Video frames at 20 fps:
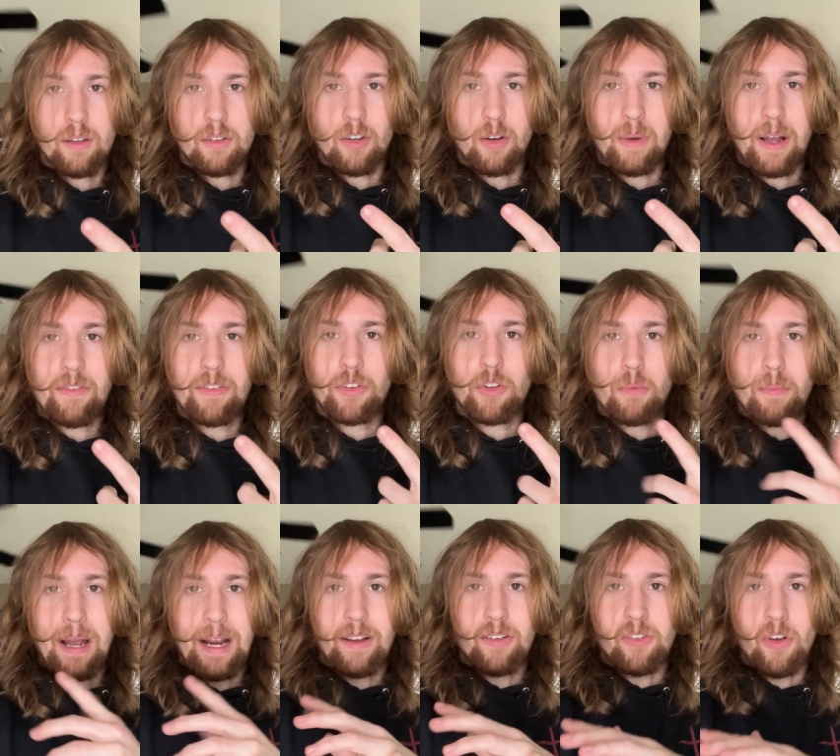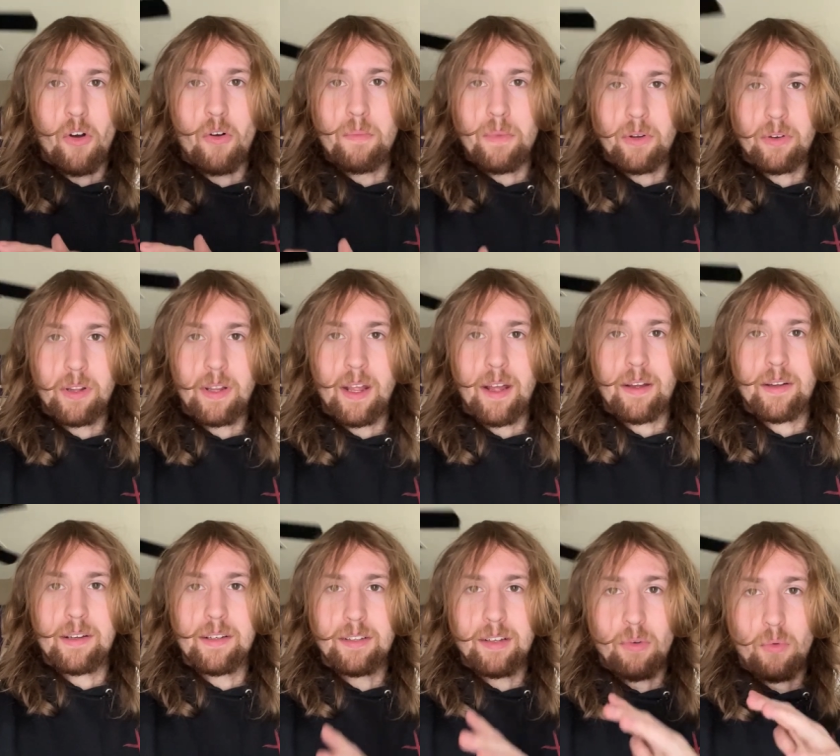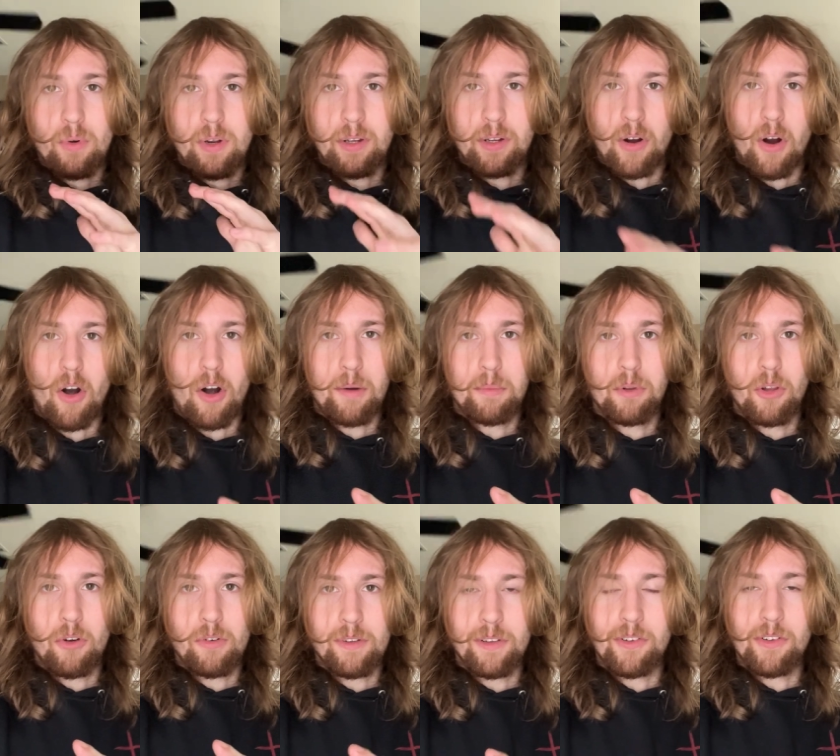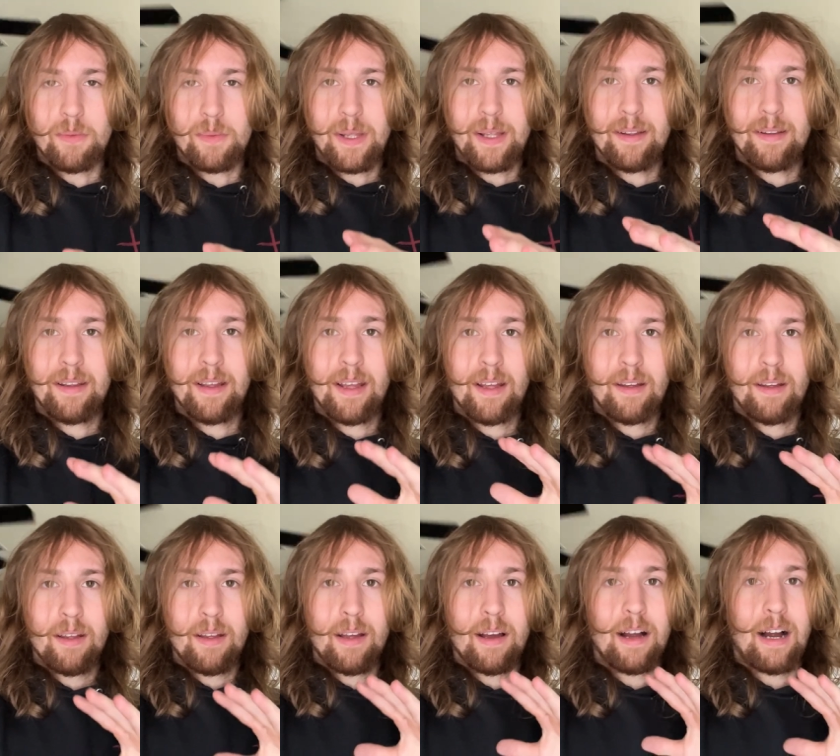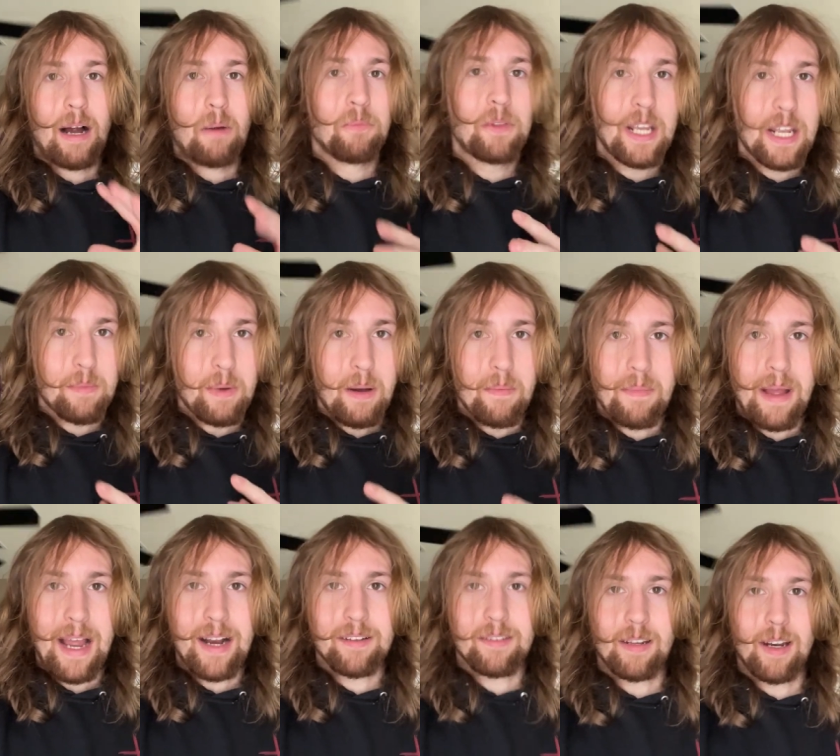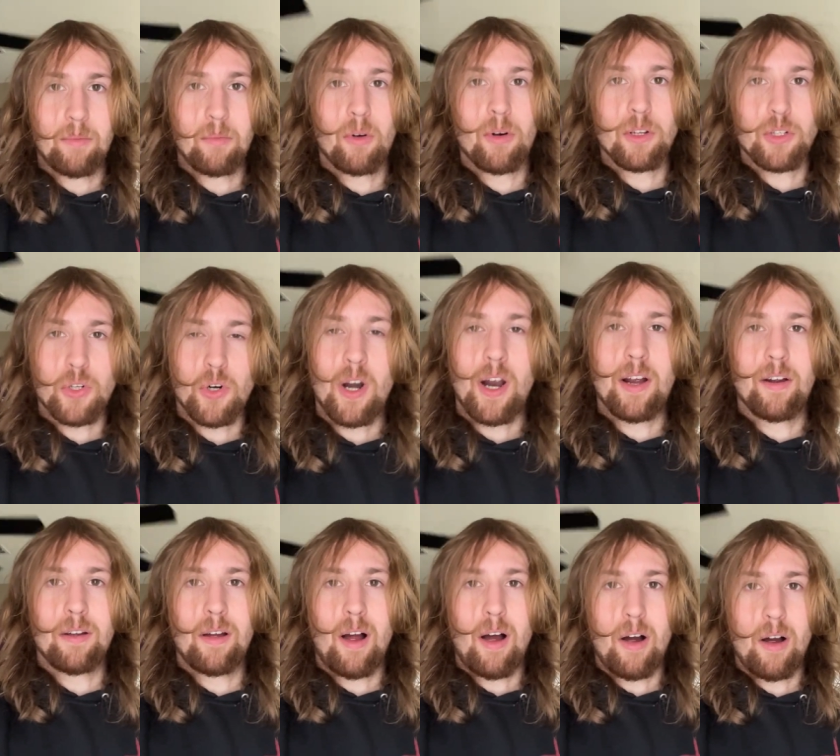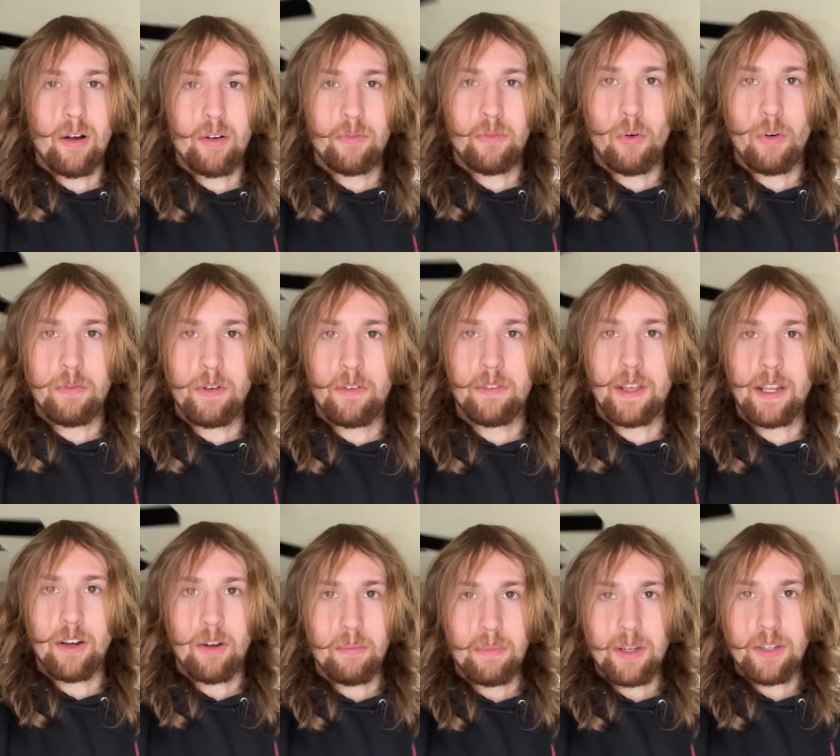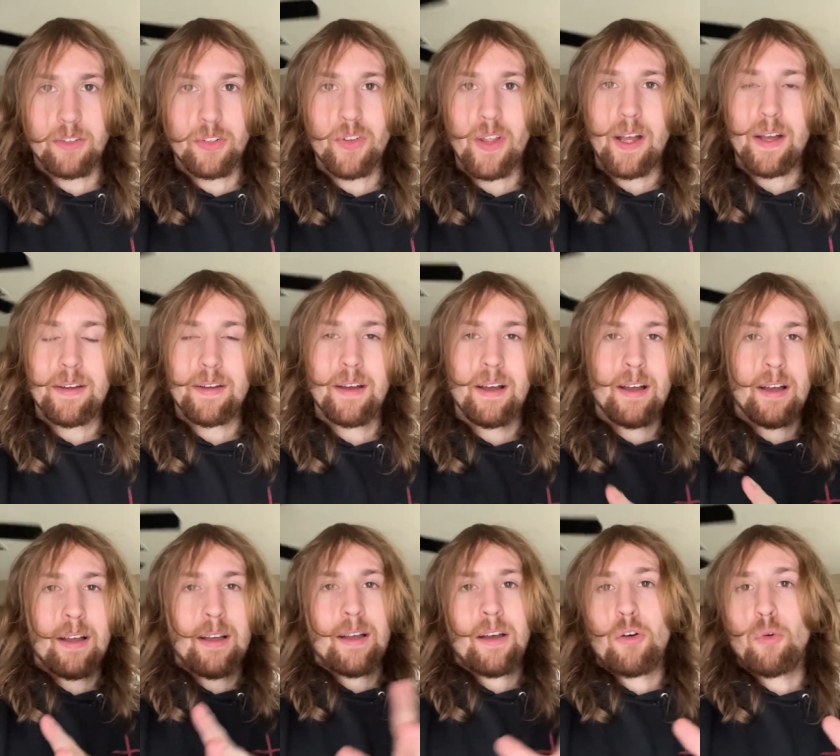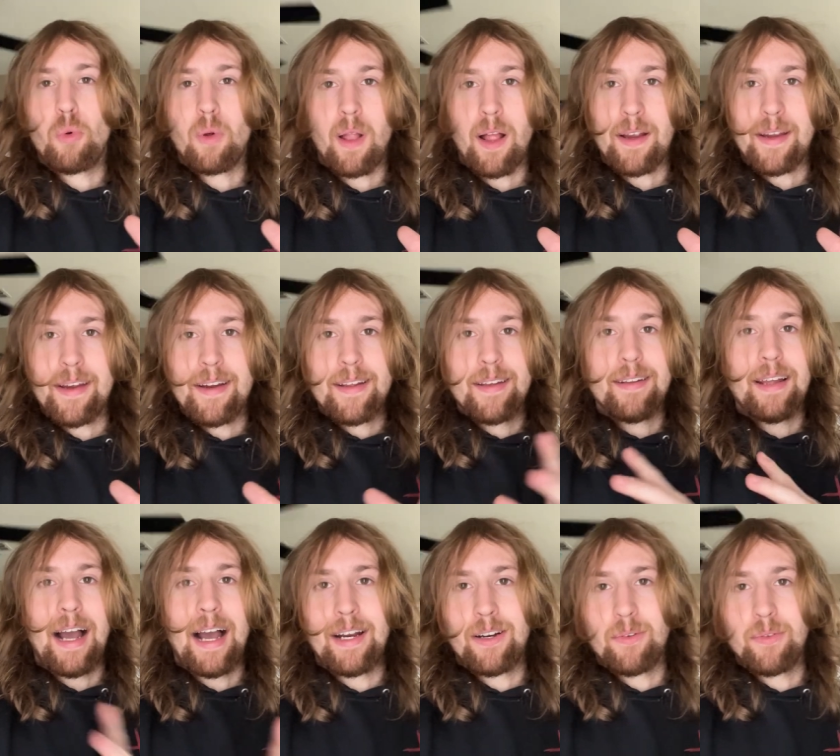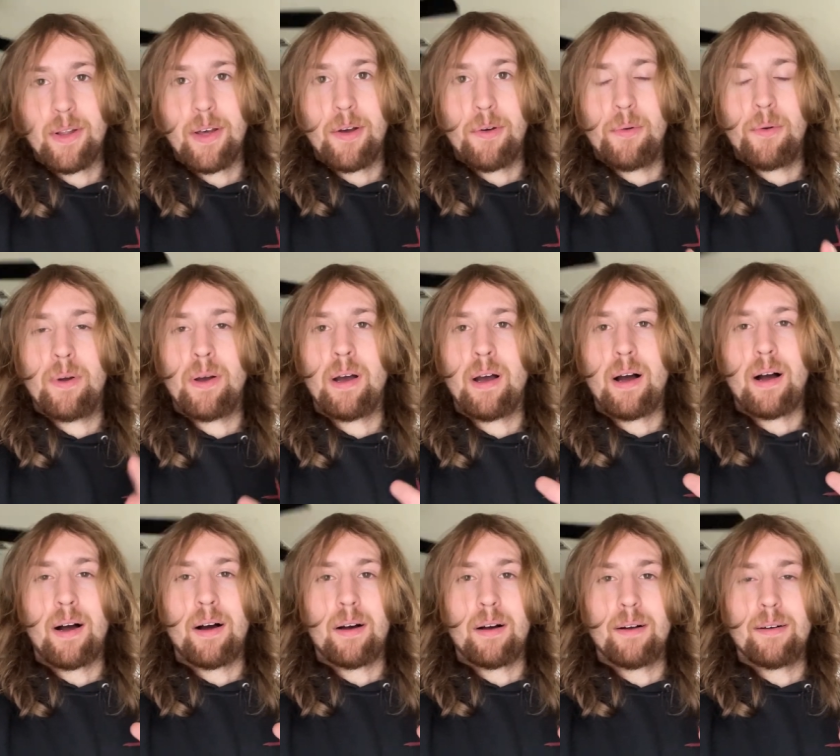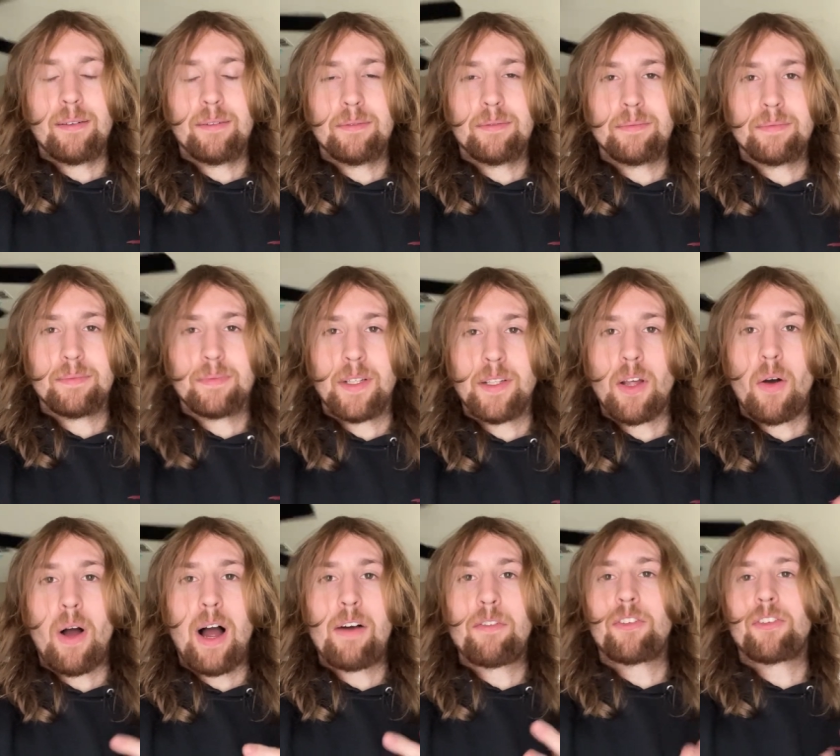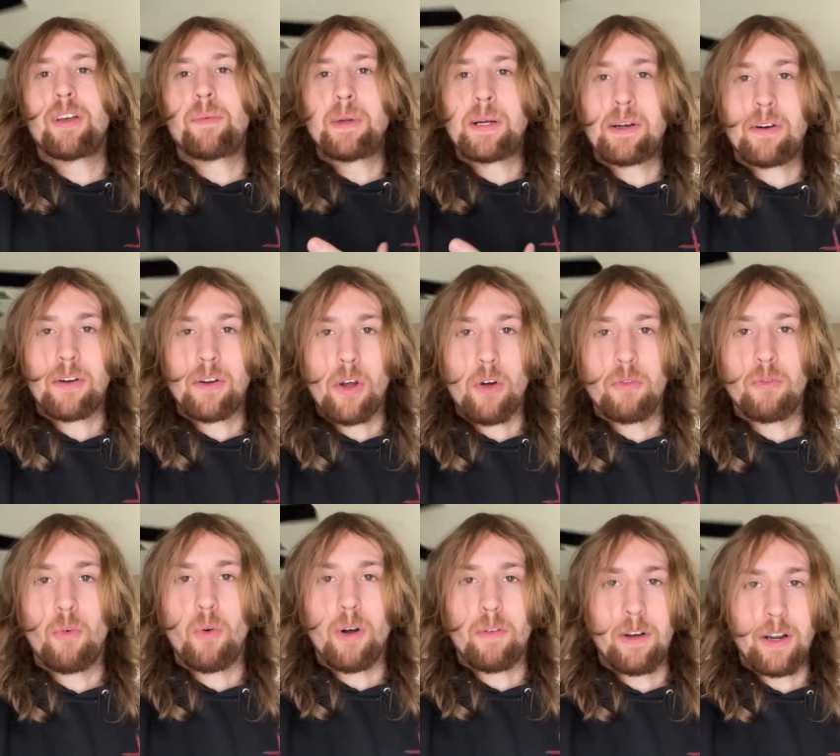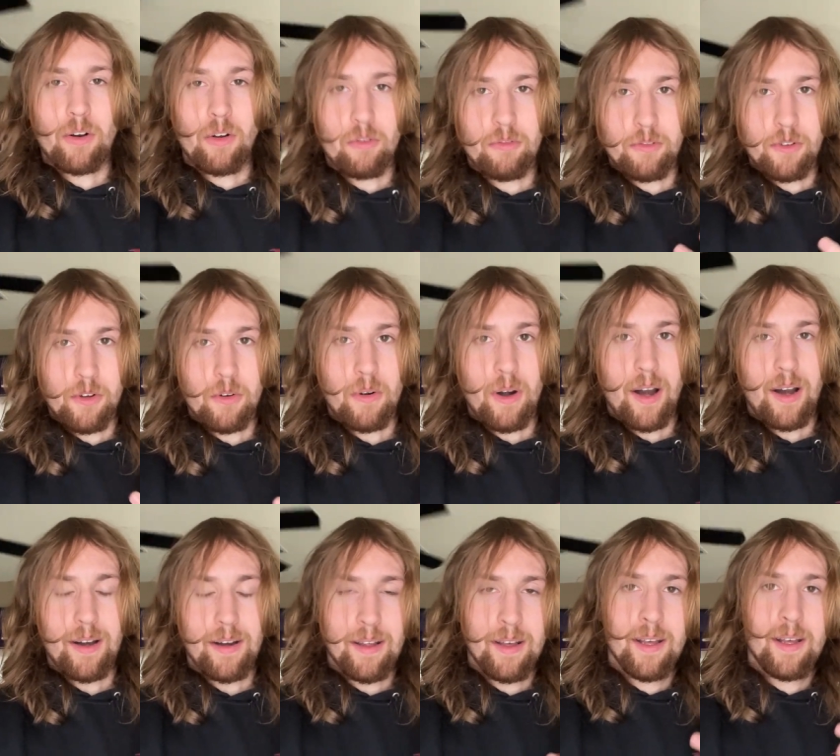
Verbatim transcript: so I'm having two packets of oatmeal today because I want to carb load a little bit. I'm thinking about maxing. I'm going to try uh, 415 on bench today. Will I get it? I don't know. Uh, you know, obviously I'm not going to go for it if I don't feel right.